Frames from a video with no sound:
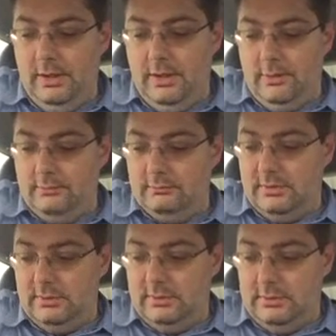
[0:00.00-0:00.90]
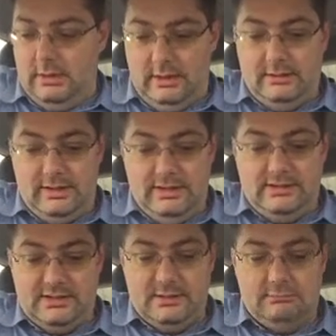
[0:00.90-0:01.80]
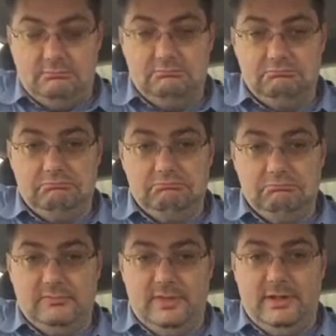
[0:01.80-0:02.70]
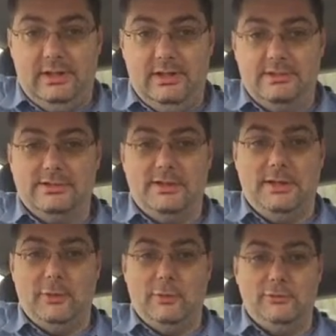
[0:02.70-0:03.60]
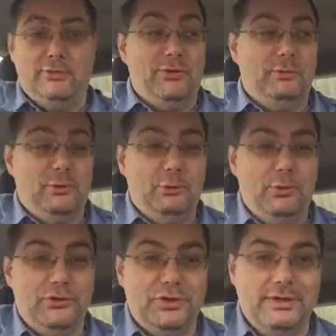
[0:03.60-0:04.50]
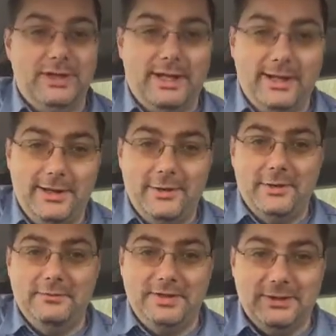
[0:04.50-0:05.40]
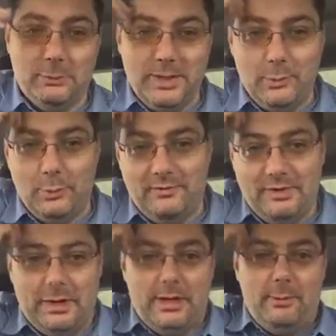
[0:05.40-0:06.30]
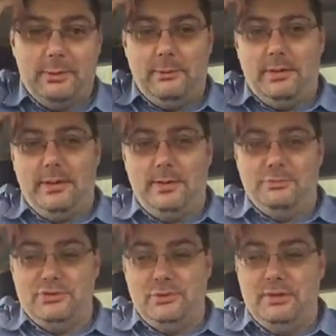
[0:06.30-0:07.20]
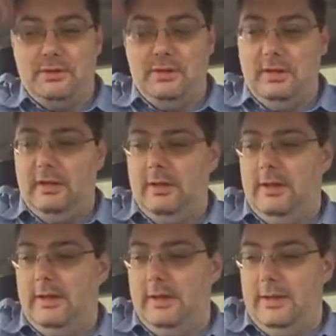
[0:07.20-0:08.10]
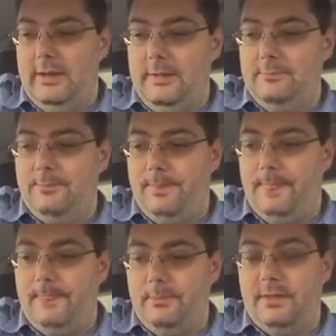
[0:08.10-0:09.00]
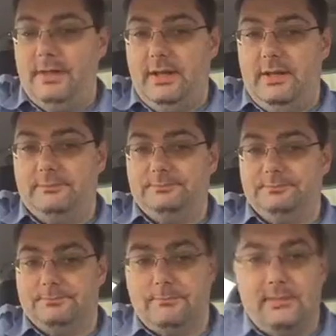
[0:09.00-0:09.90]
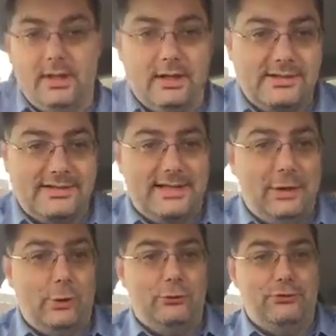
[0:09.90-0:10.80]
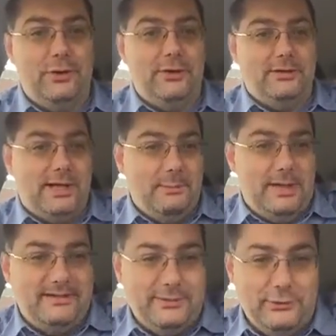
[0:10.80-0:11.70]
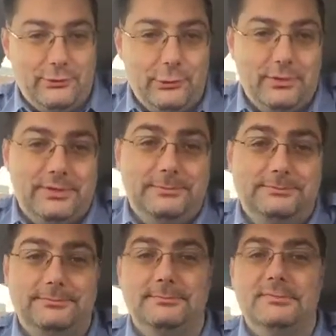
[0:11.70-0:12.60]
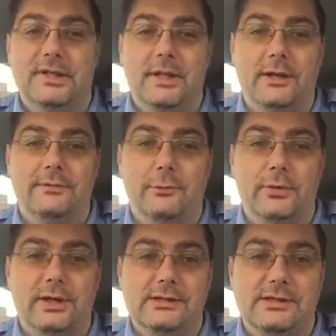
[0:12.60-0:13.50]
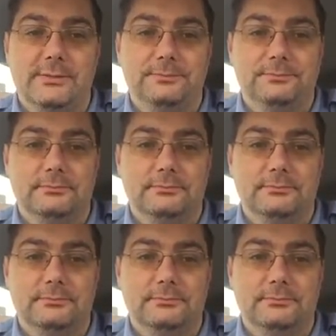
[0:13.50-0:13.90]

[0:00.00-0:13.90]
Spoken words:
You know, nice, very nice. There you go. So the Blue Motion VW people will be very happy with that, I'm sure. But yeah, that's signing off now, and I'll get back down the road. Take care, folkies.